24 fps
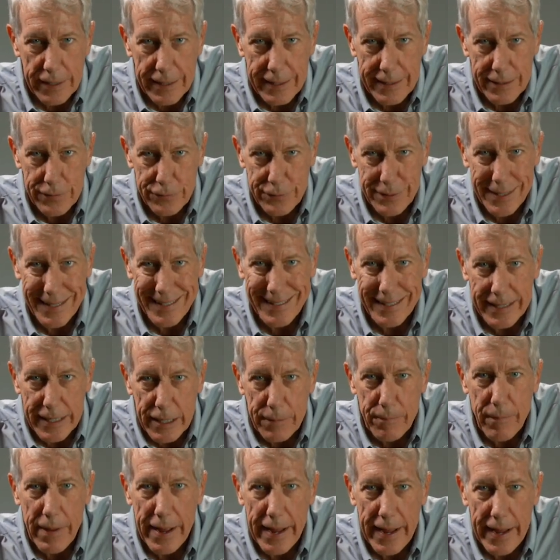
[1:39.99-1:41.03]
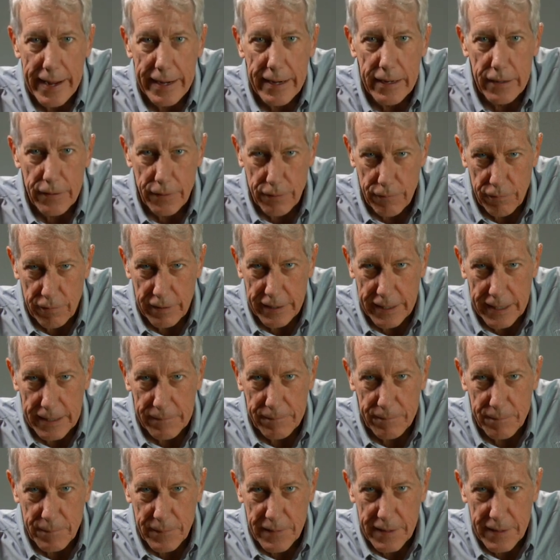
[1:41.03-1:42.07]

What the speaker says: is the DMEG 3.